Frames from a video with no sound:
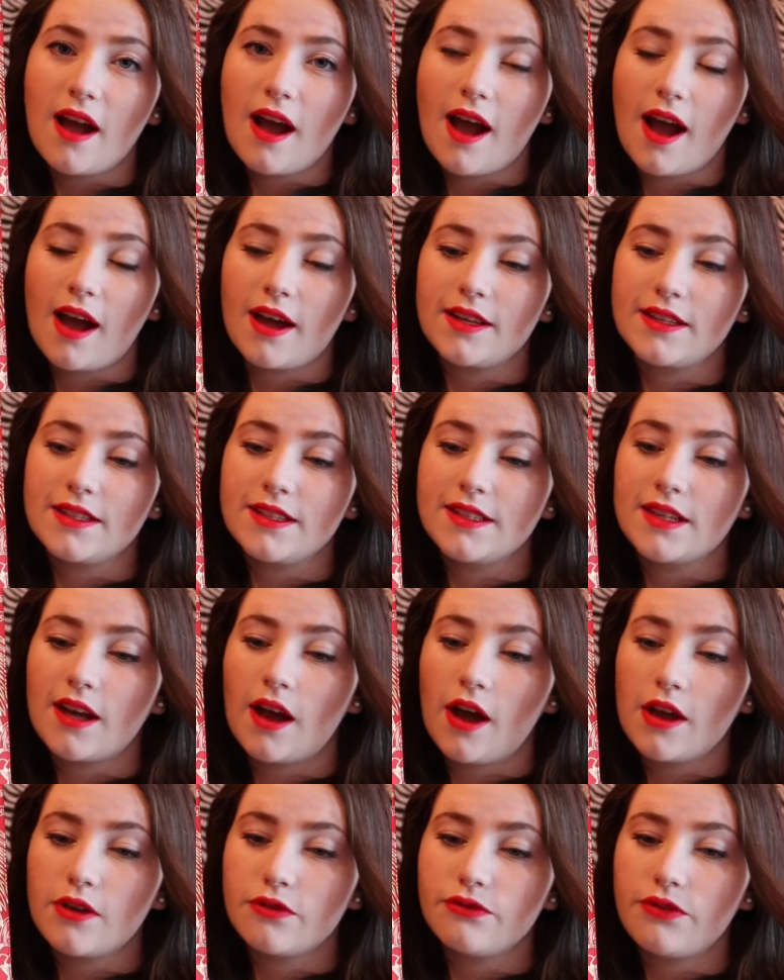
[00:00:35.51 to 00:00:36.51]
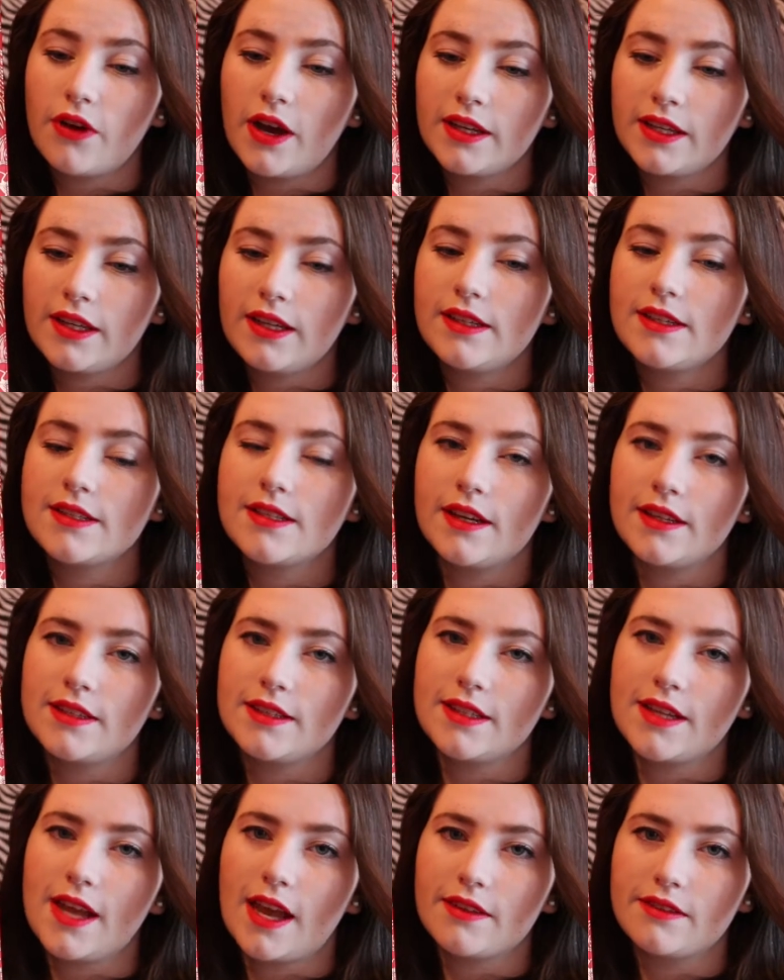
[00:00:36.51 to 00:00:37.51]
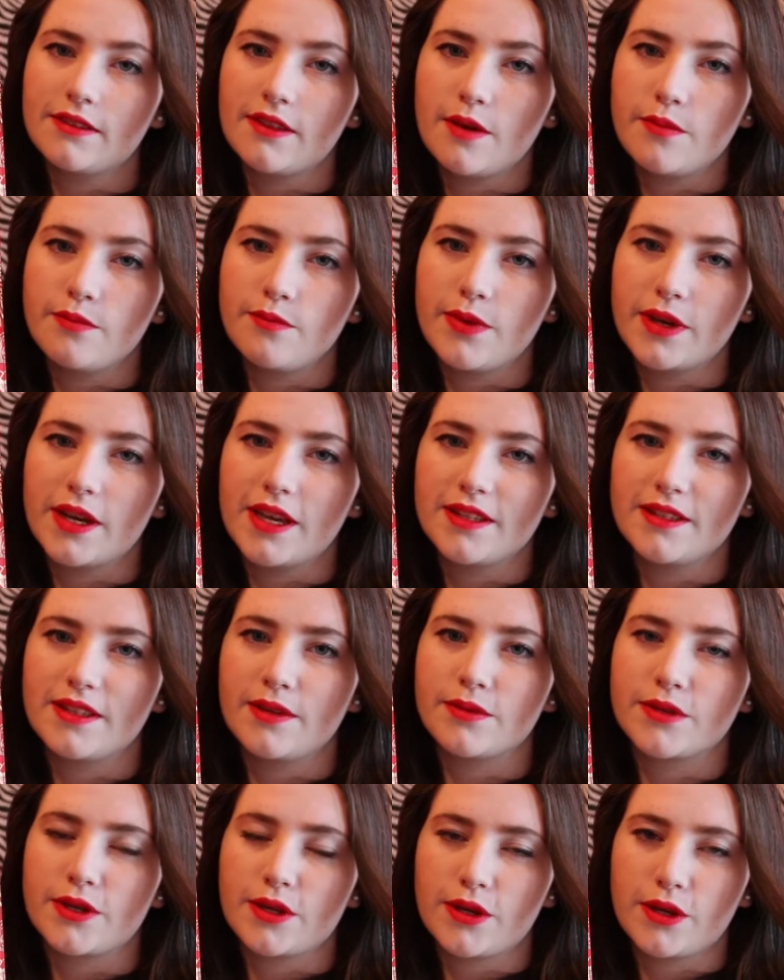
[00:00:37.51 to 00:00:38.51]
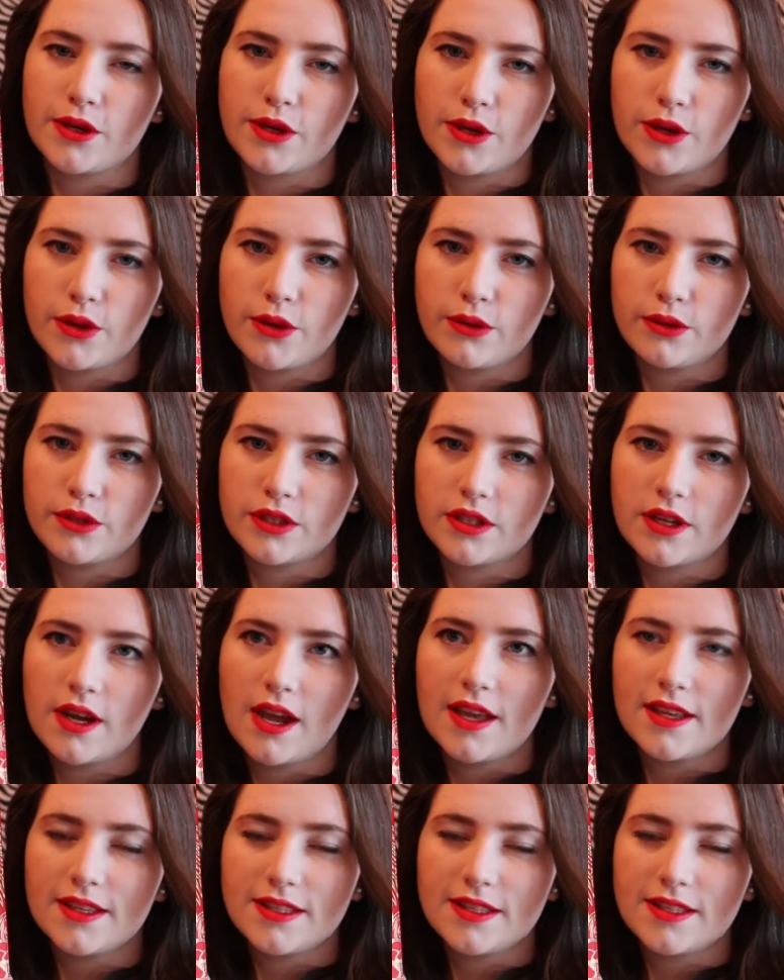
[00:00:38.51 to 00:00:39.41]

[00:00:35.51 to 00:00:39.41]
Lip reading: and I finally decided to get them because there was a huge